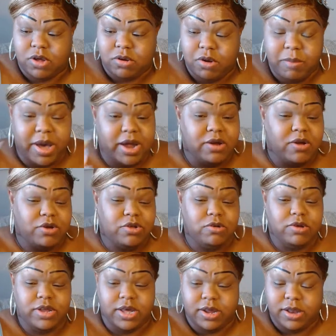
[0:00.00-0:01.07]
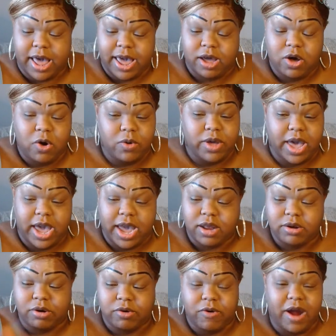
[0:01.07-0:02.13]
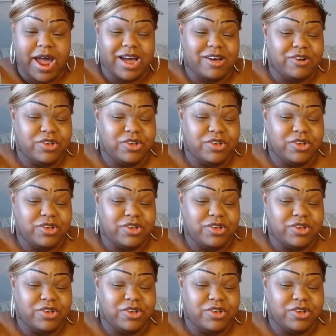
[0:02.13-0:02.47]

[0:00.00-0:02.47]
Don't nobody know you did like cocaine or crack